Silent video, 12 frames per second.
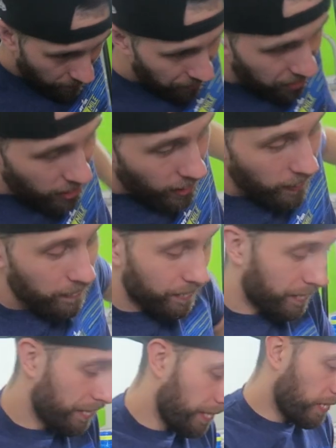It's a virtual
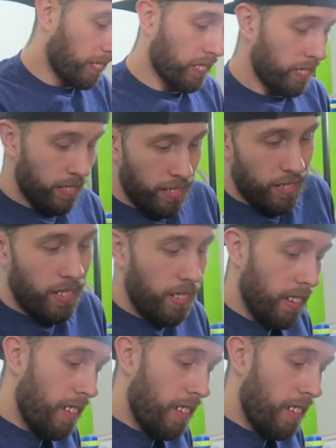remote control.